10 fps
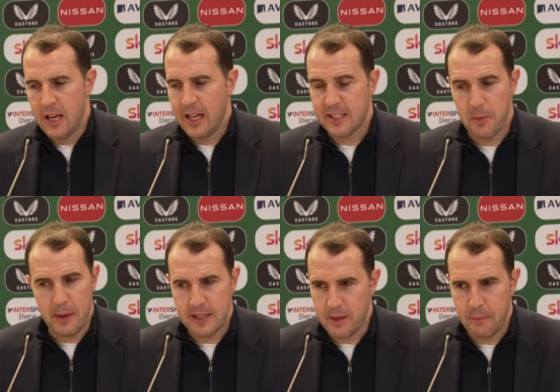
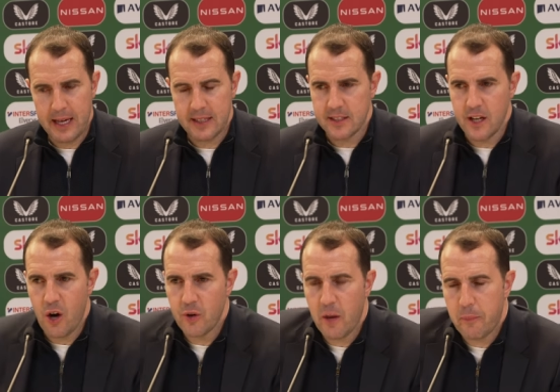It's a mix.
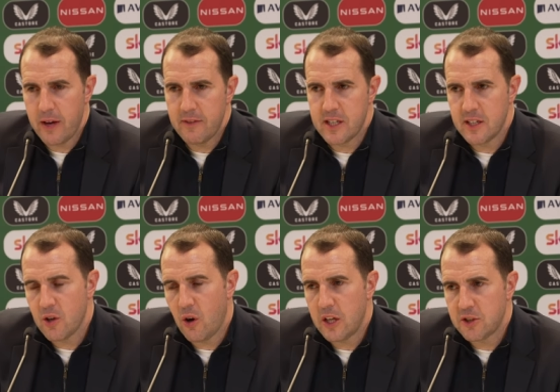No, not previously at all.